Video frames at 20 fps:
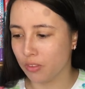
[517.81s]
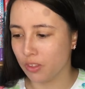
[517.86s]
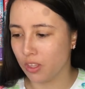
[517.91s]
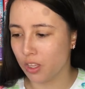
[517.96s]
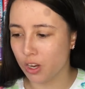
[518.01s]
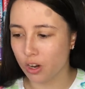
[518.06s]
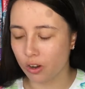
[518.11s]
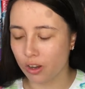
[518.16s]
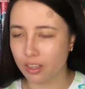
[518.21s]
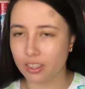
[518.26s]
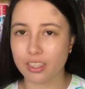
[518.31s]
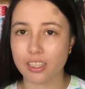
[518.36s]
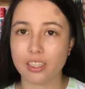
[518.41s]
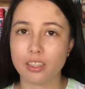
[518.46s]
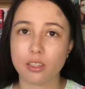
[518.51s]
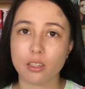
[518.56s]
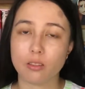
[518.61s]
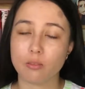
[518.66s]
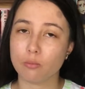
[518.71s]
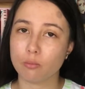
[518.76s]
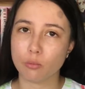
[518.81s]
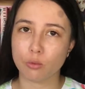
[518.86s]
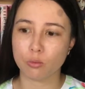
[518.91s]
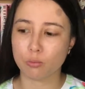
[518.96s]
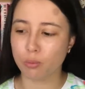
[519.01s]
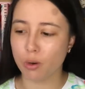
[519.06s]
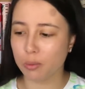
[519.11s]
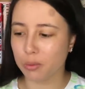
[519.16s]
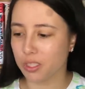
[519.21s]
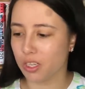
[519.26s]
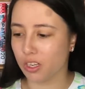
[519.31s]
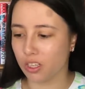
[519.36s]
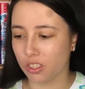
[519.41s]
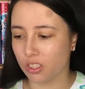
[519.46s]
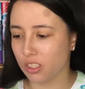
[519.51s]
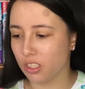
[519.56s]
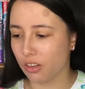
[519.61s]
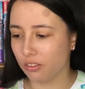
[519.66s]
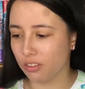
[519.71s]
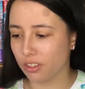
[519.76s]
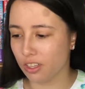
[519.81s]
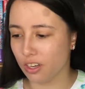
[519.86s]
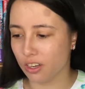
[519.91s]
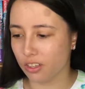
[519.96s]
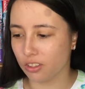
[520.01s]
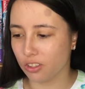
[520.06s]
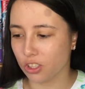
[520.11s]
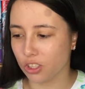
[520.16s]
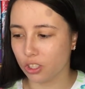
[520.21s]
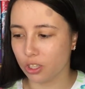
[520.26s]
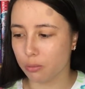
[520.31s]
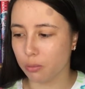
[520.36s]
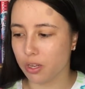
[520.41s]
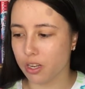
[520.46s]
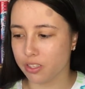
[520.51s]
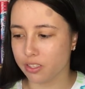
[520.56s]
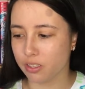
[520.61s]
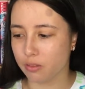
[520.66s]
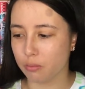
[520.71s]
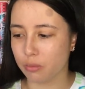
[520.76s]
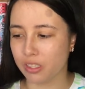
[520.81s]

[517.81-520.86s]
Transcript: you know, it's probably not, it's definitely not a cherry blossom,